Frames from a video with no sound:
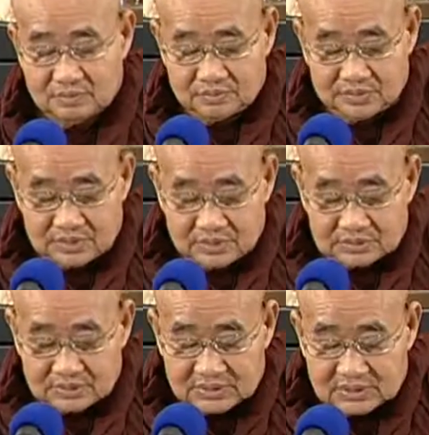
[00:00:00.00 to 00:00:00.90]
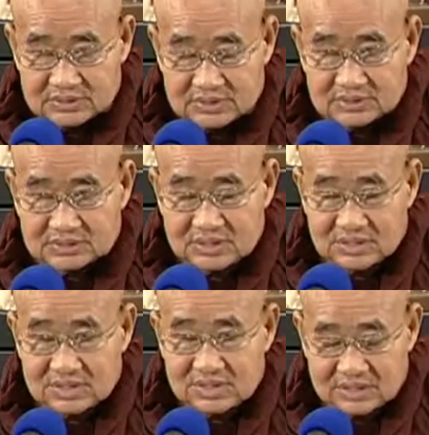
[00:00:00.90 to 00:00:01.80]
Because of this
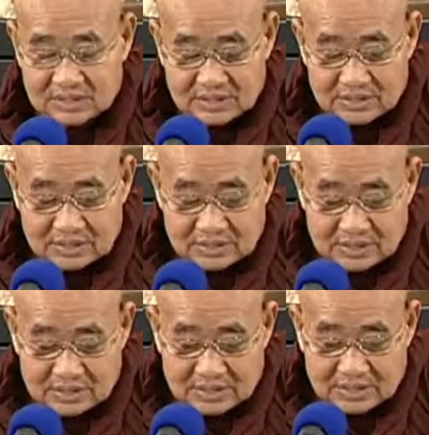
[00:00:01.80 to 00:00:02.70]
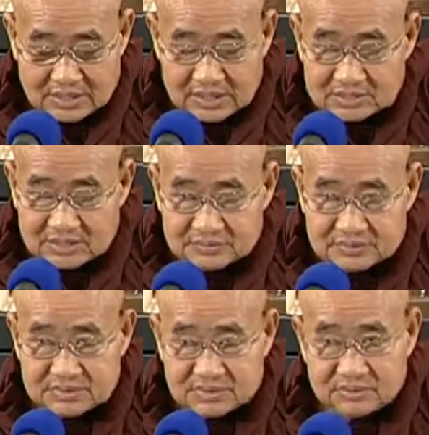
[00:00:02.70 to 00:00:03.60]
reason,
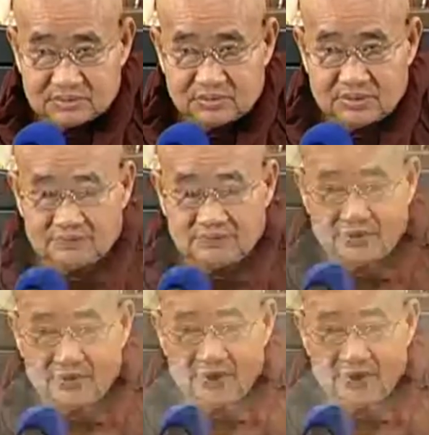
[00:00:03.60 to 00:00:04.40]
except your 4